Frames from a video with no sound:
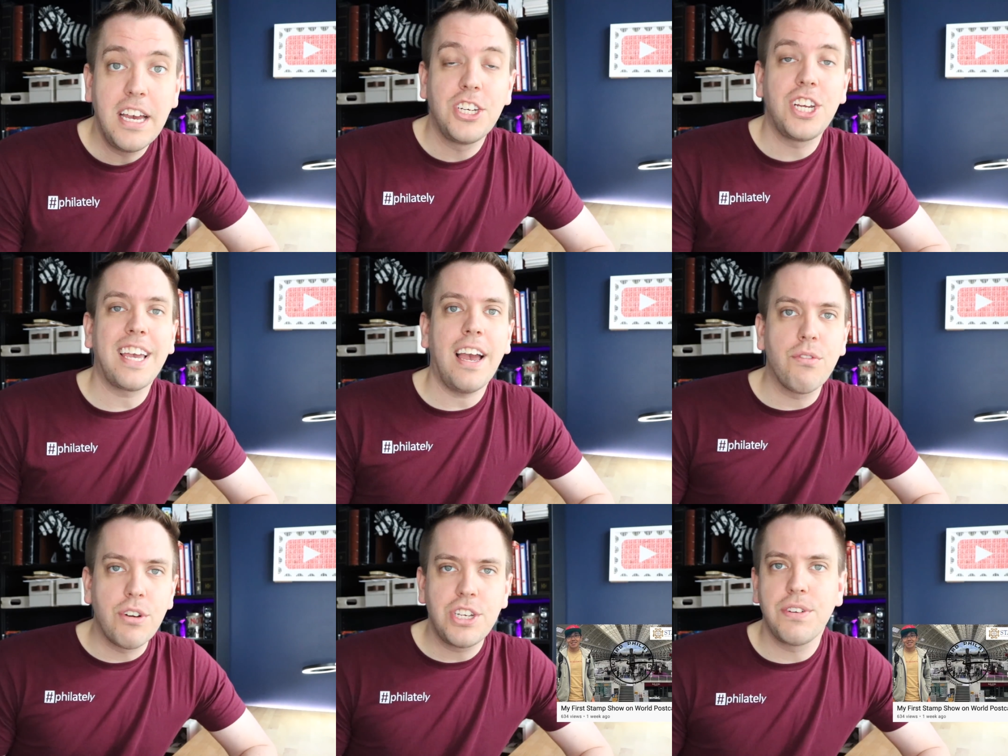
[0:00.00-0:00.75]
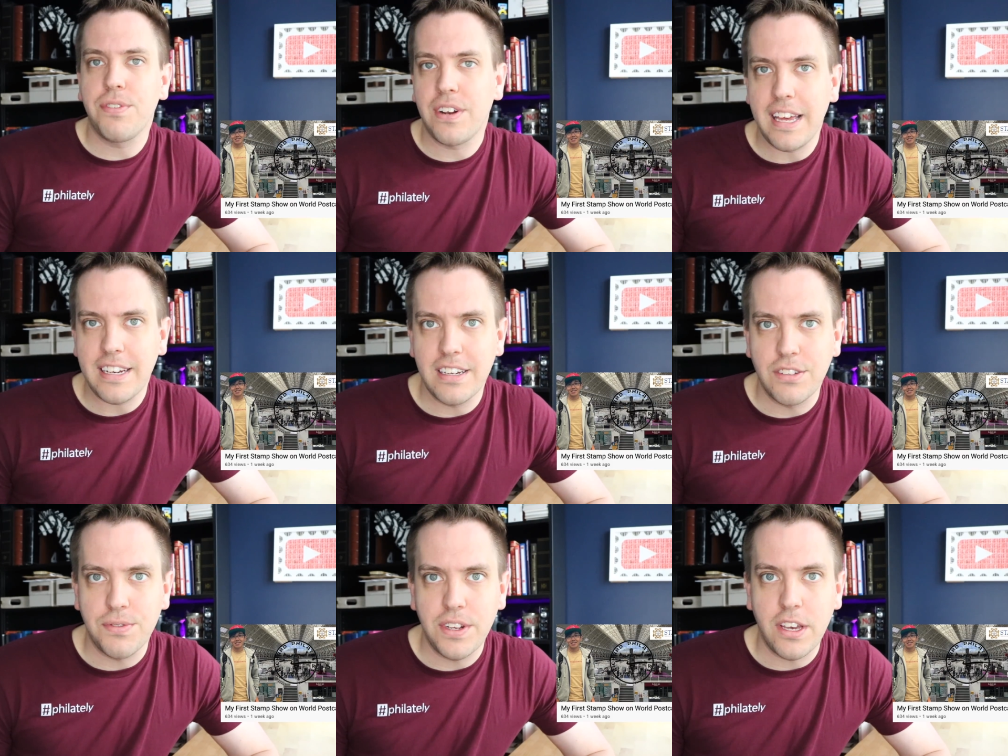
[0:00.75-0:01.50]
check out Richard
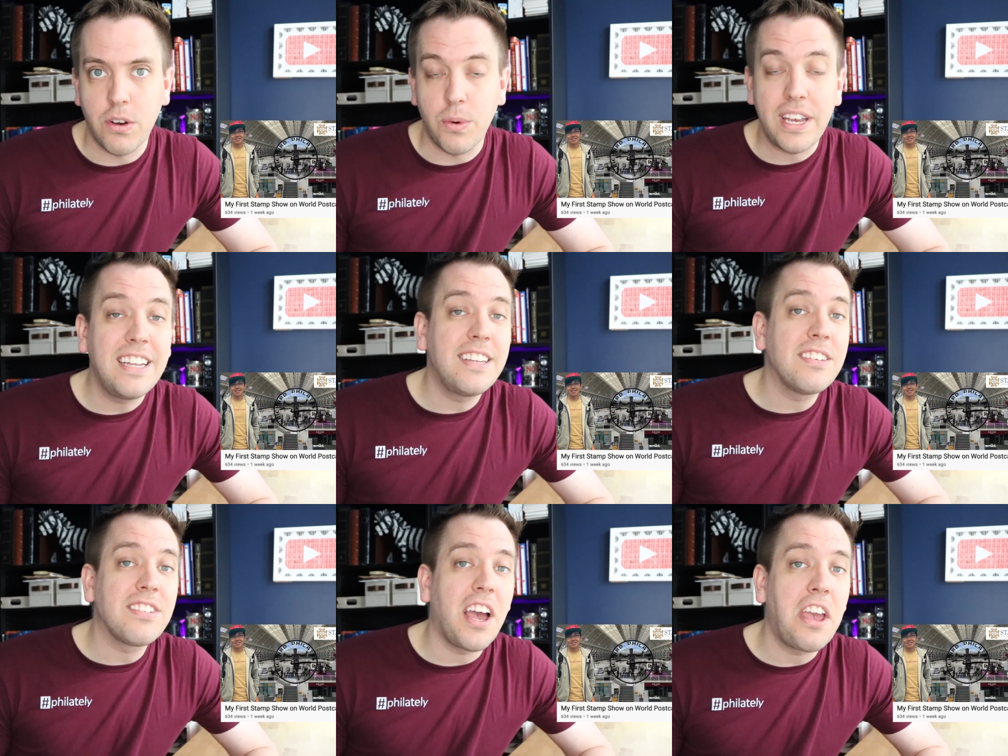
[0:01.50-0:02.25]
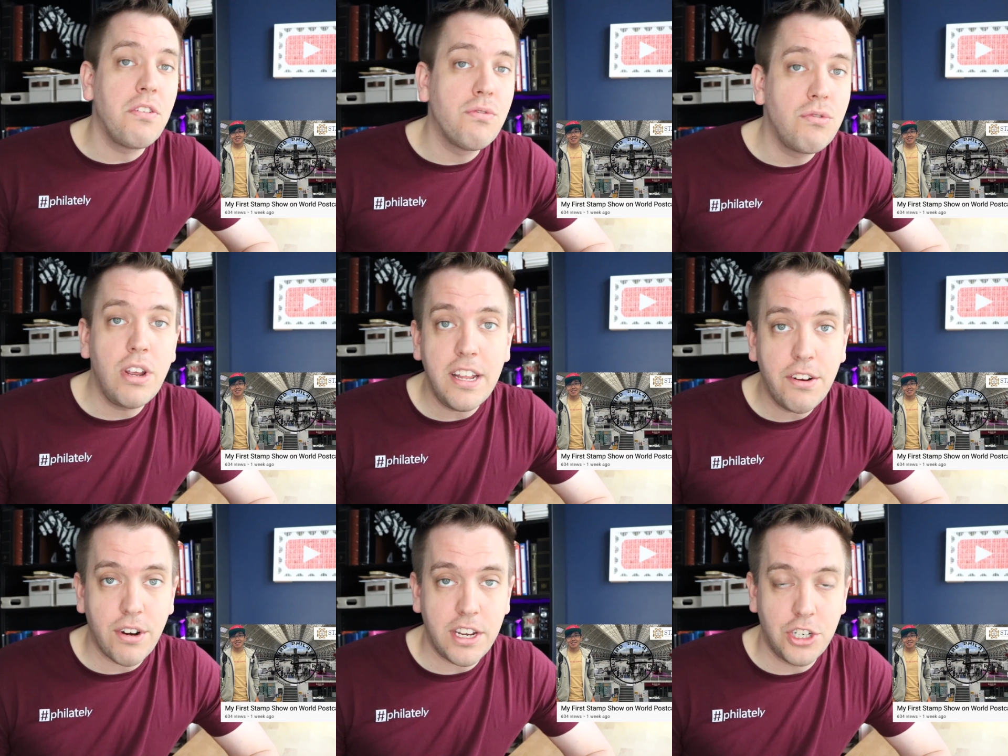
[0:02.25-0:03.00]
Philatelist's video, where he does a
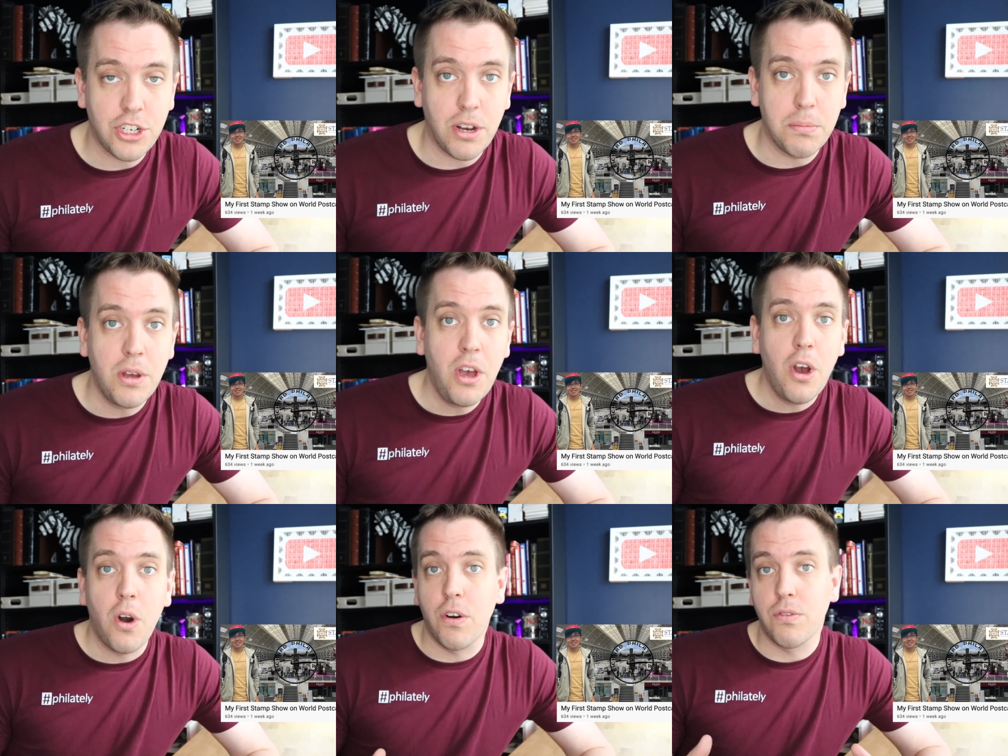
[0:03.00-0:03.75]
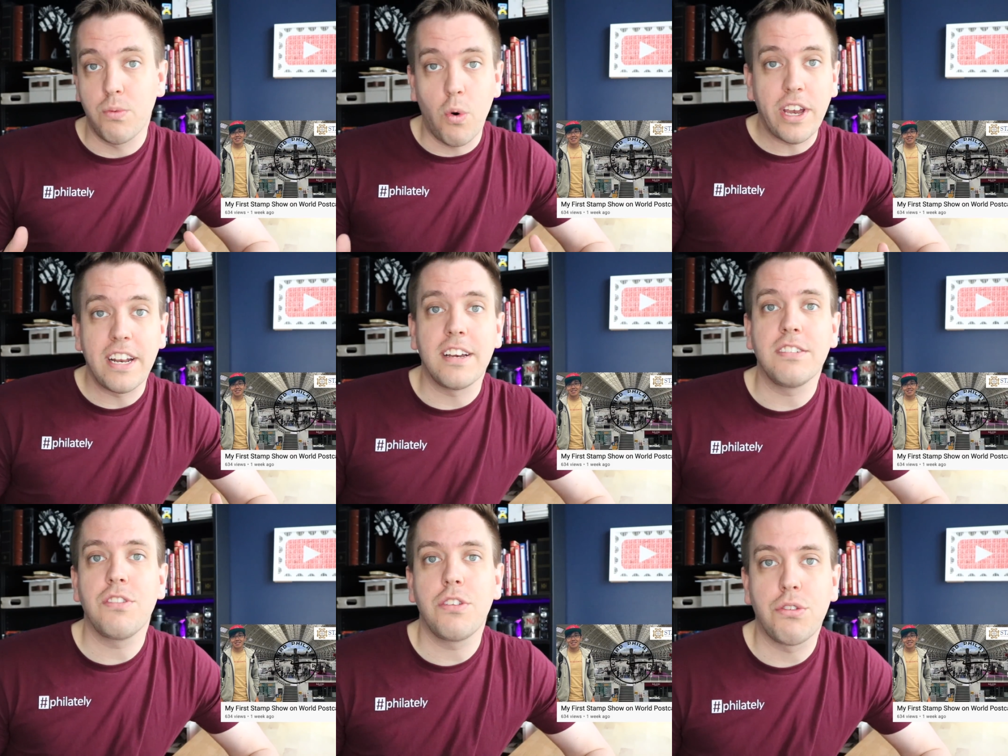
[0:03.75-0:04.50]
really great job of walking
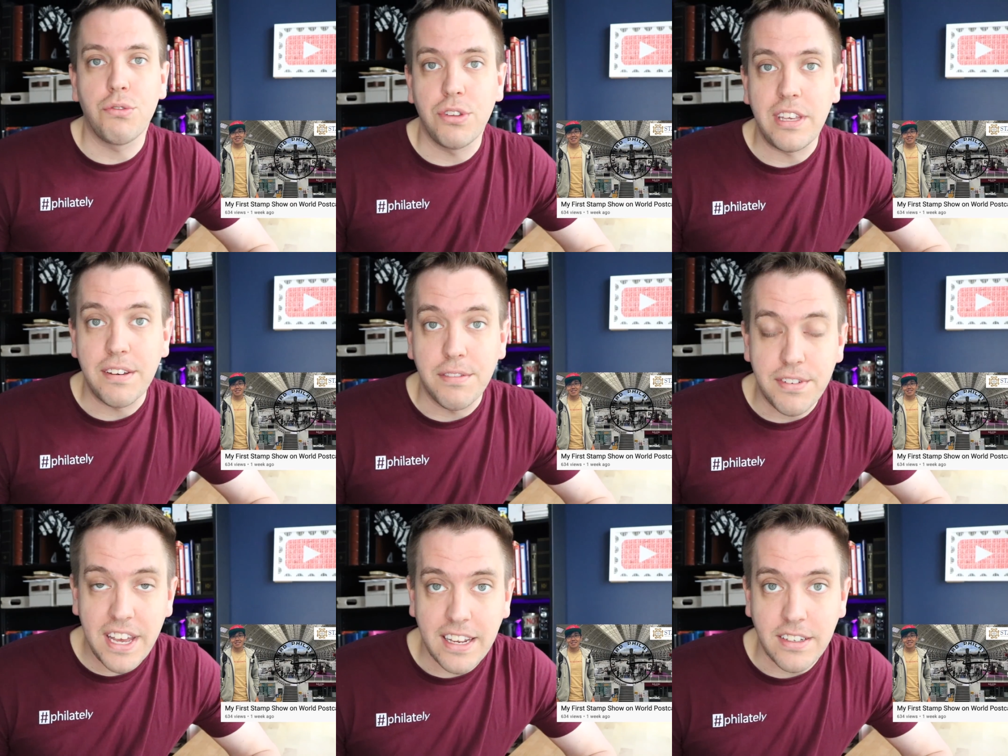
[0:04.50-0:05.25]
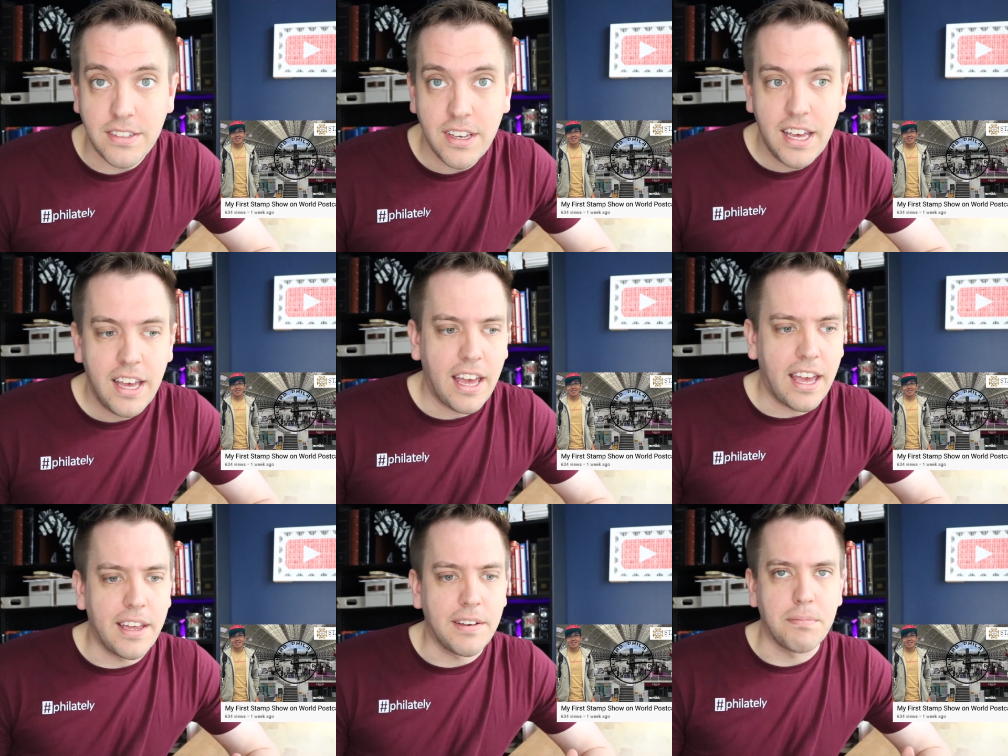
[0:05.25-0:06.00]
us through the event,
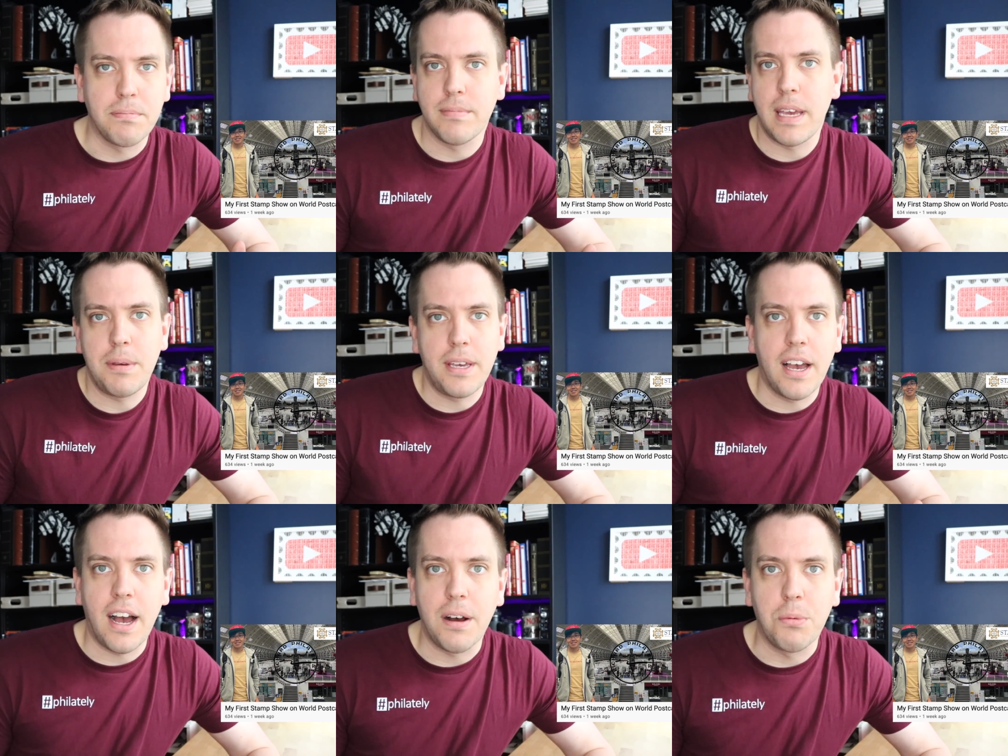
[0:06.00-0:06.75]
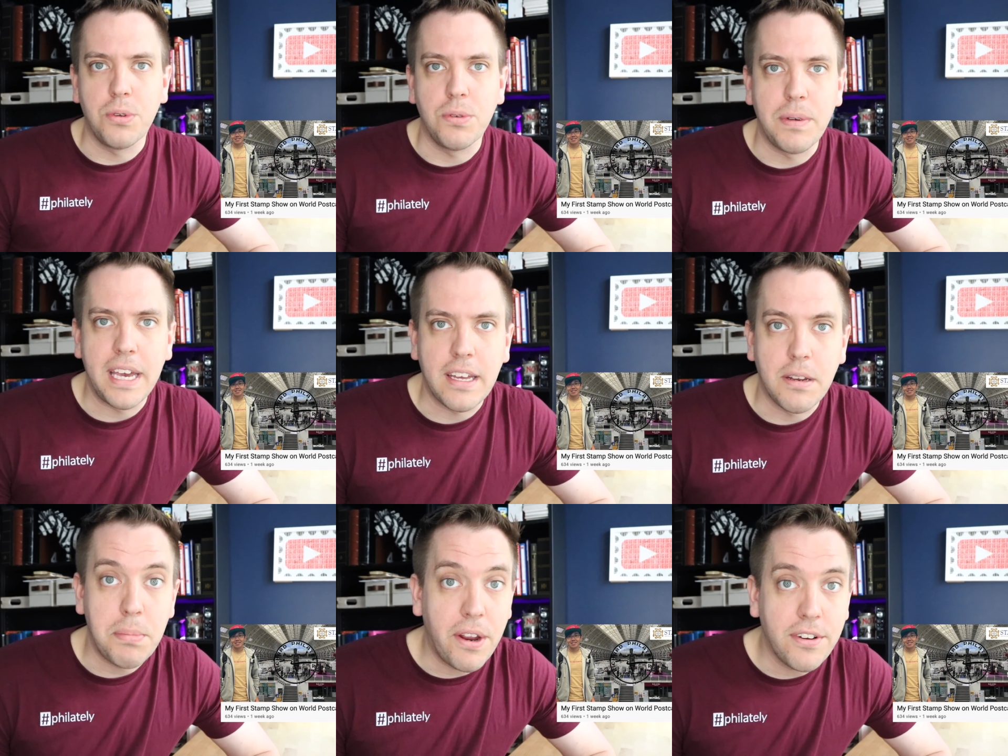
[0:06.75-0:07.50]
and maybe I will
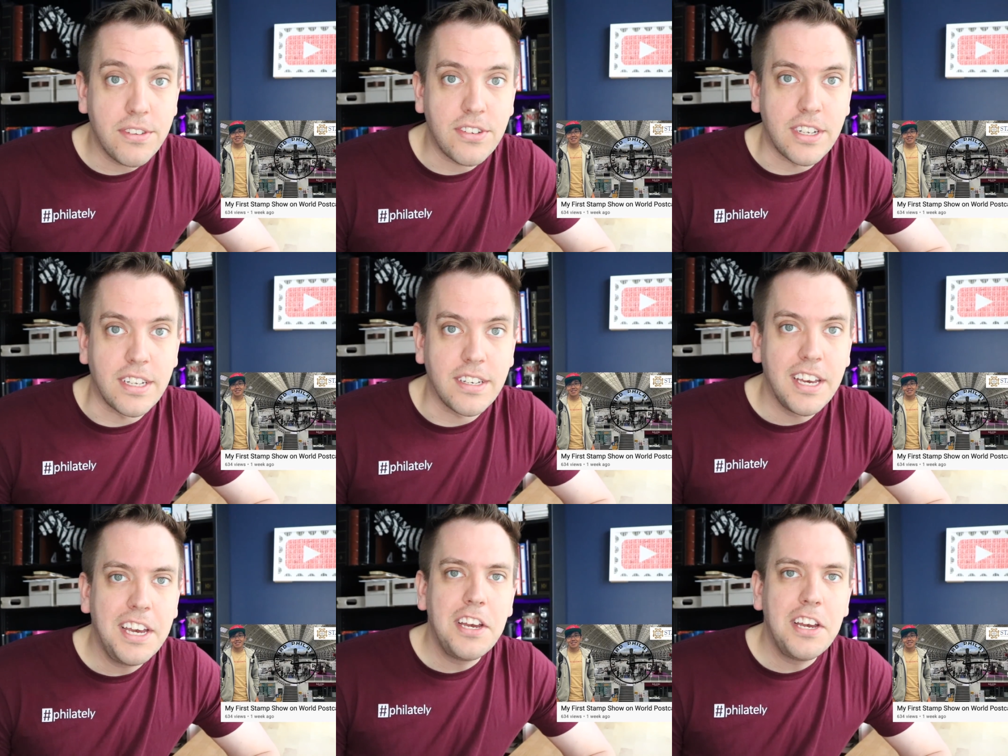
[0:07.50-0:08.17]
make an appearance in it.